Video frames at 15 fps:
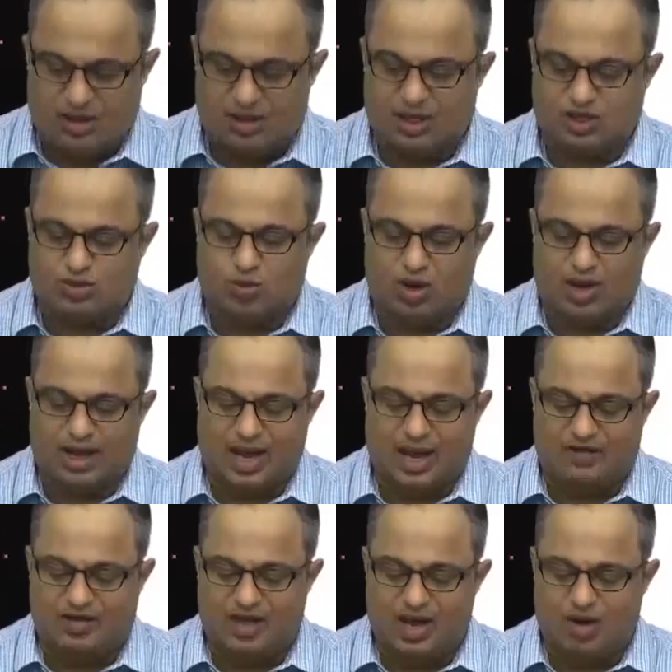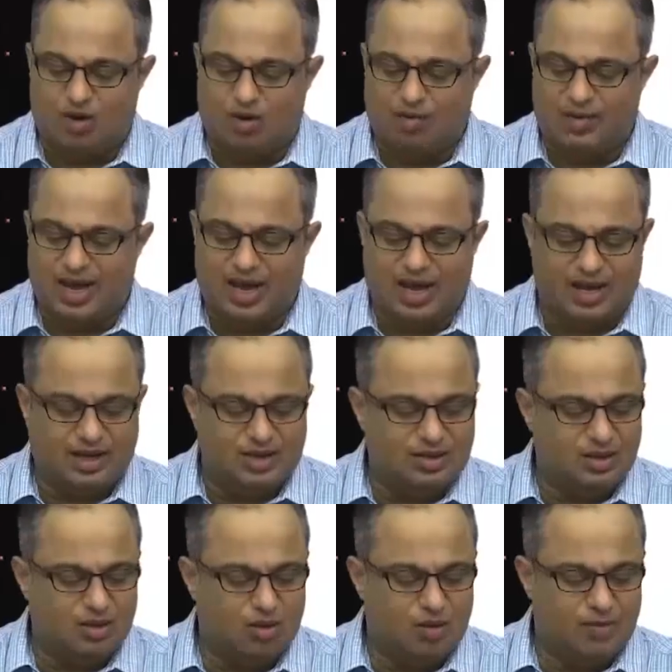That is what I have here, omega
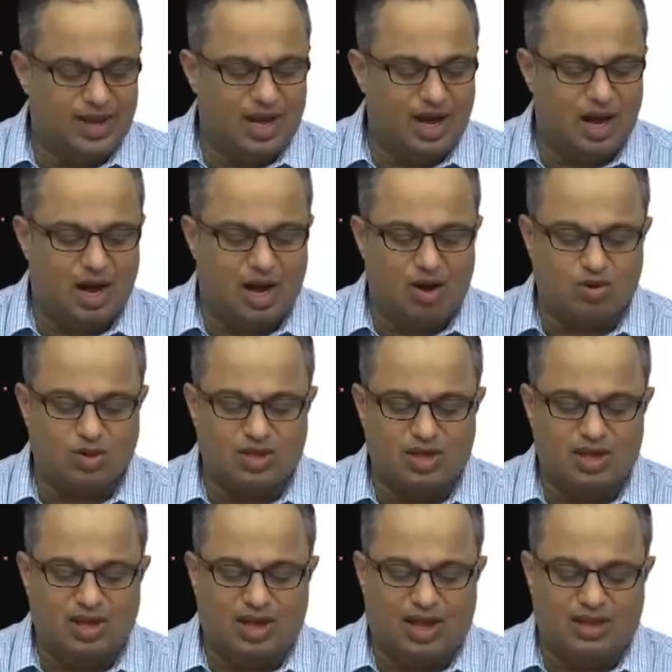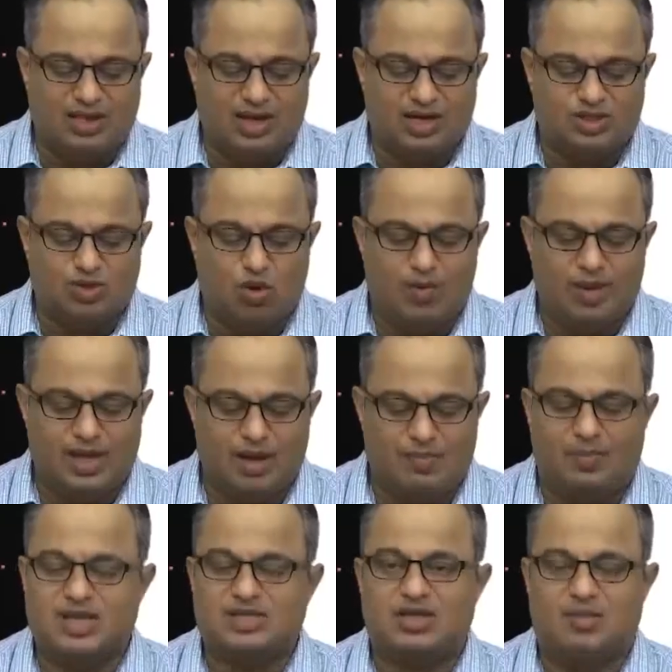in, omega out, and there is omega
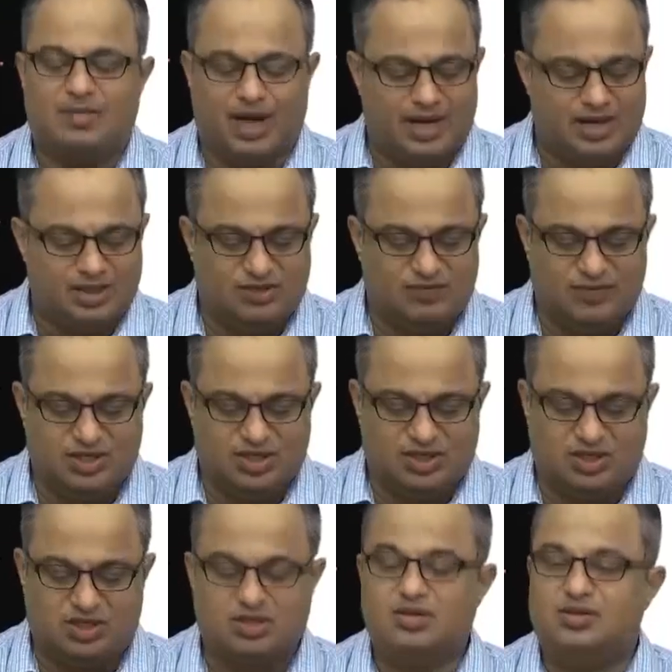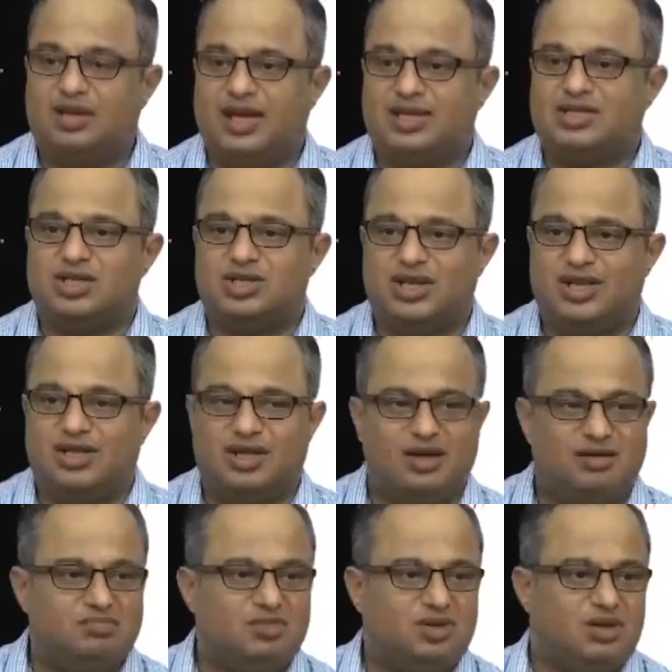plus or minus, which is essentially
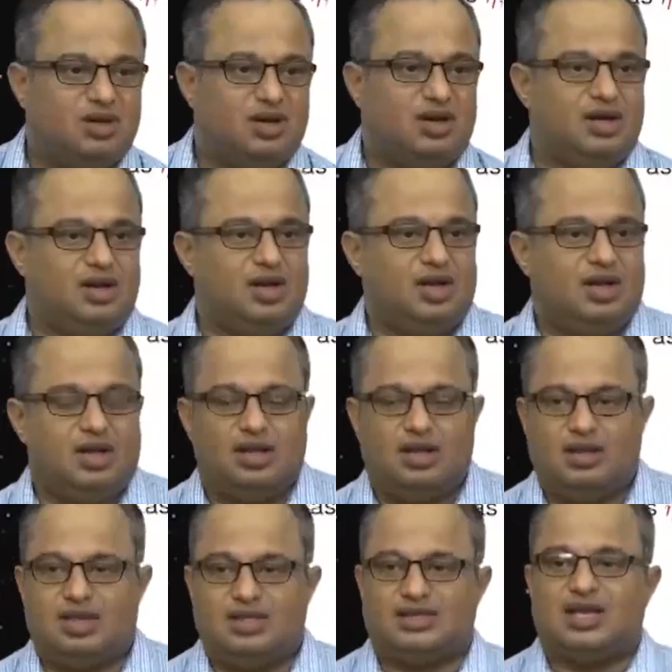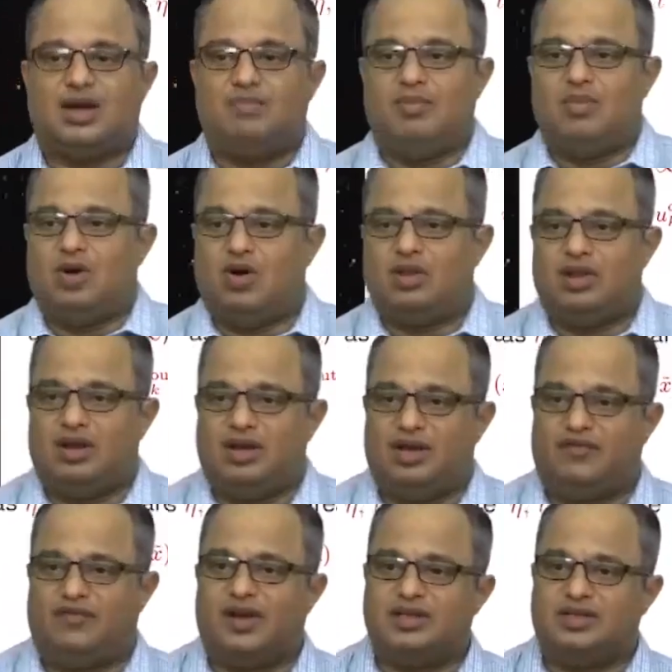the sum or the
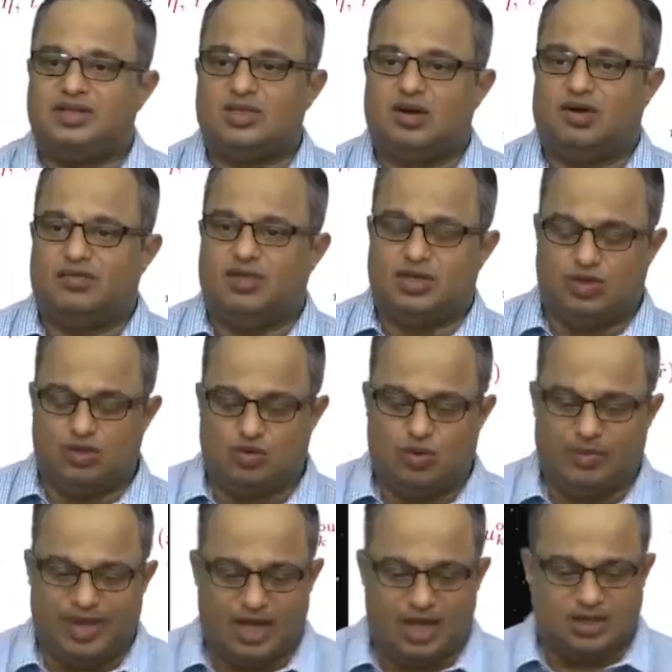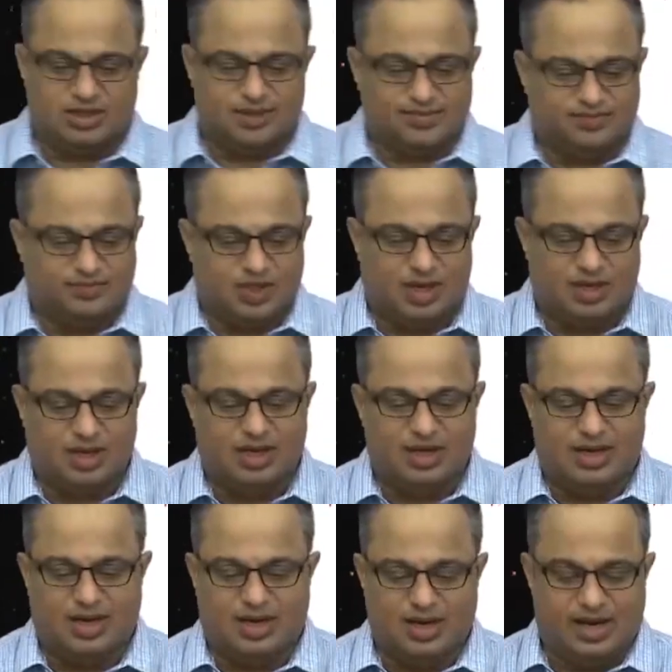difference of the two omegas at
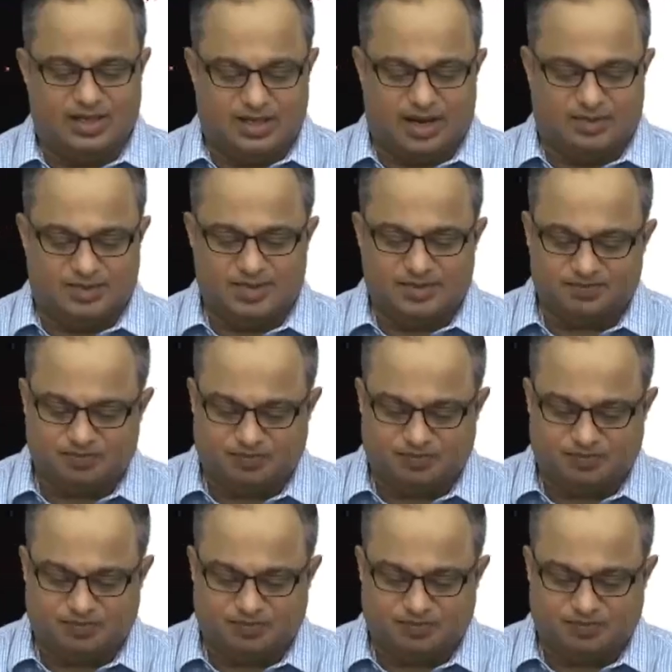early and late times.